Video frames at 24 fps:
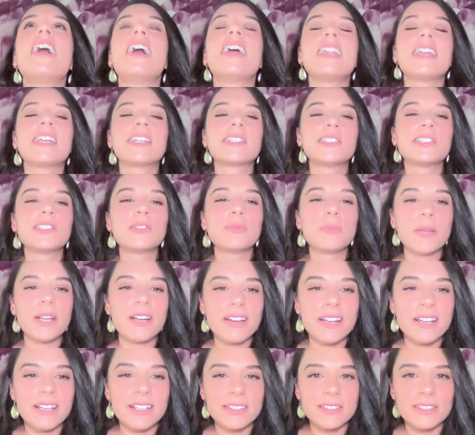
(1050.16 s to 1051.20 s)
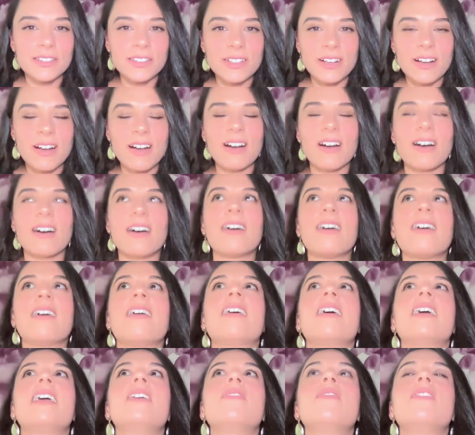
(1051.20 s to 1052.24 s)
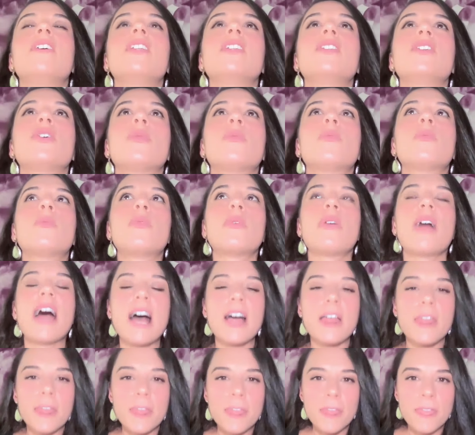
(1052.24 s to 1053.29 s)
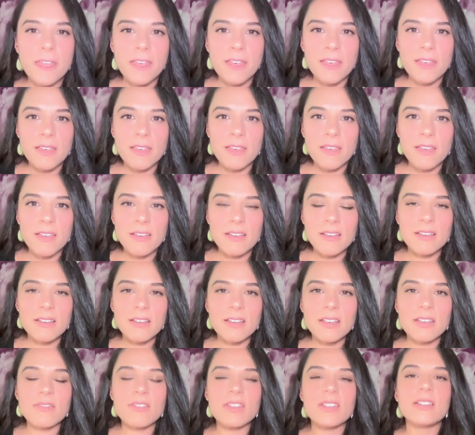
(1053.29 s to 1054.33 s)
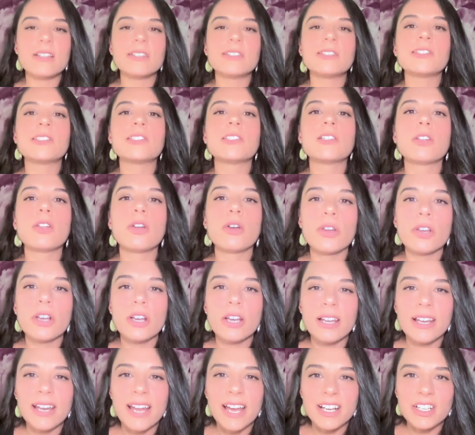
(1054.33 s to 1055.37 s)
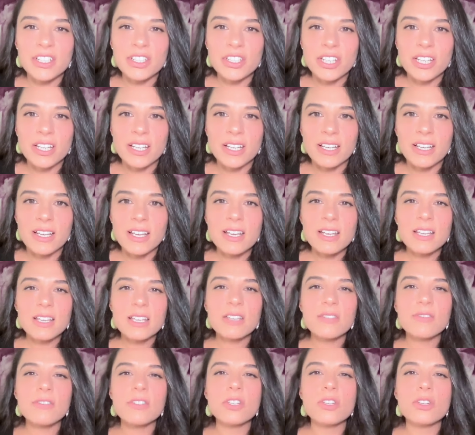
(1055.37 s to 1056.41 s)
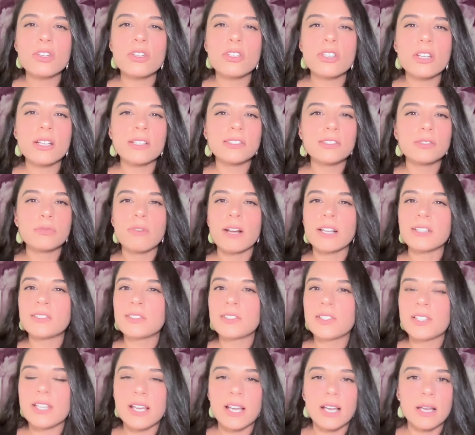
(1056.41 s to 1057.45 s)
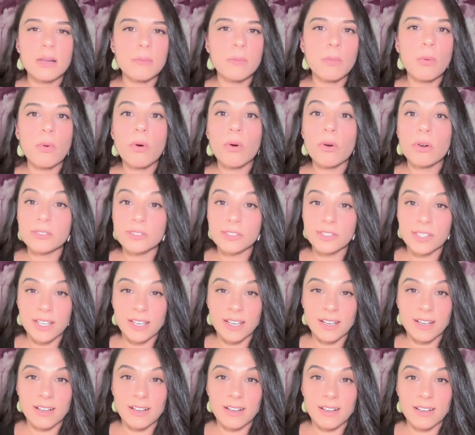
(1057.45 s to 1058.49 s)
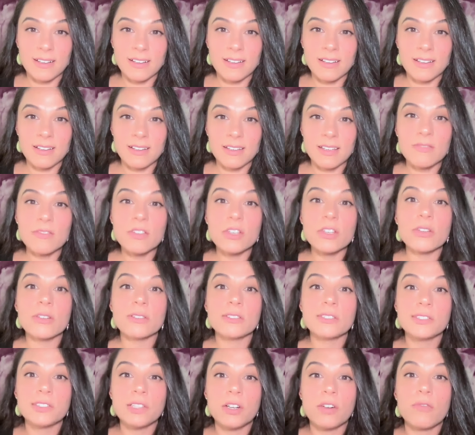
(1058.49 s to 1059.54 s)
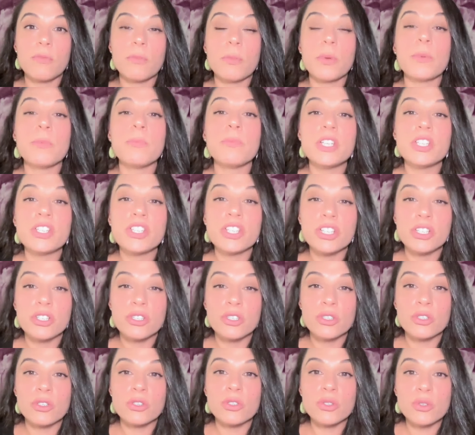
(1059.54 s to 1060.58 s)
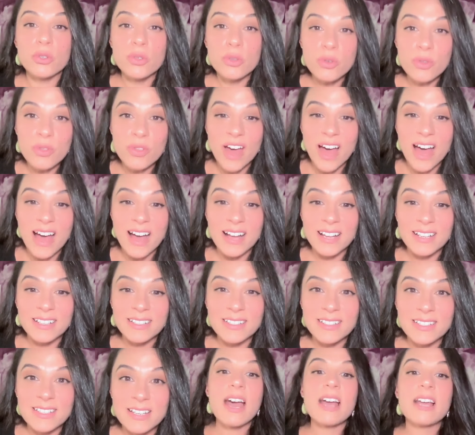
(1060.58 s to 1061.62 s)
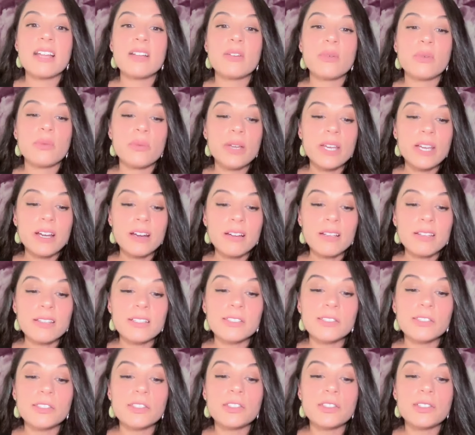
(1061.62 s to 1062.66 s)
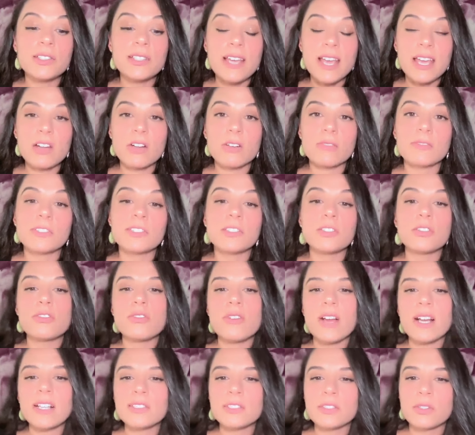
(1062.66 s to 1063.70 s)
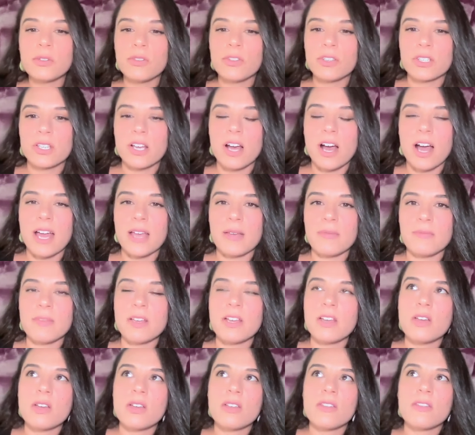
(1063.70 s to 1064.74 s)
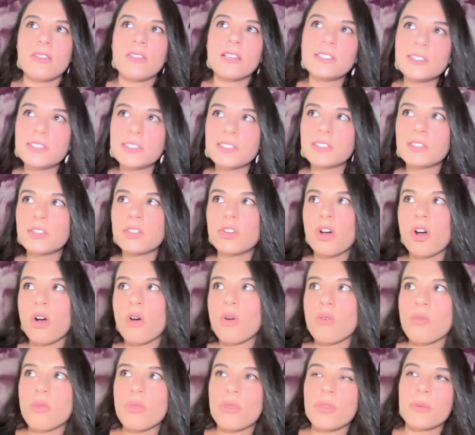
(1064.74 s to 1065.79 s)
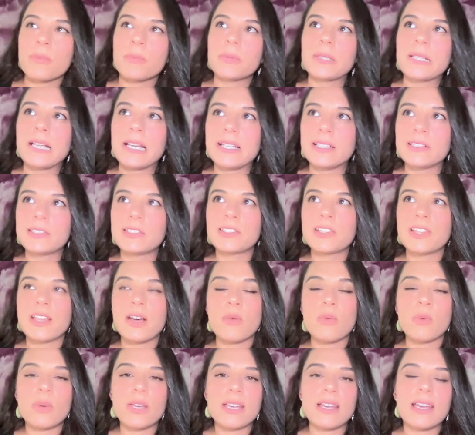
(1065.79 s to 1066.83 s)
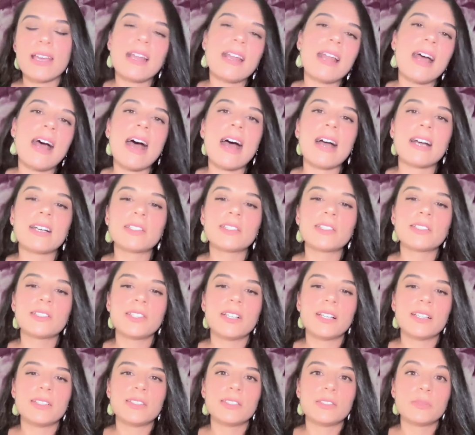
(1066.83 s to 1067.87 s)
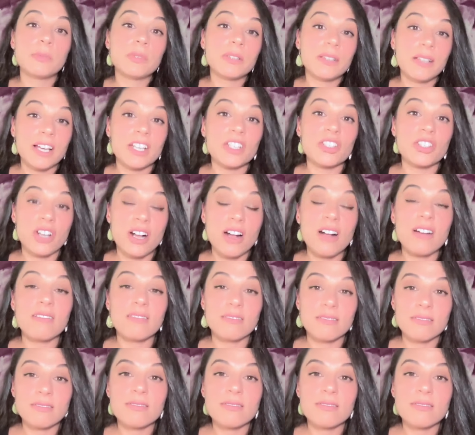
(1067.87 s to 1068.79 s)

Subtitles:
and experience, even your breath, even this slow connection, even you just resting and pausing, giving yourself permission to do that. And we are in this state of stress all the time. This is not the place that we can access pleasure.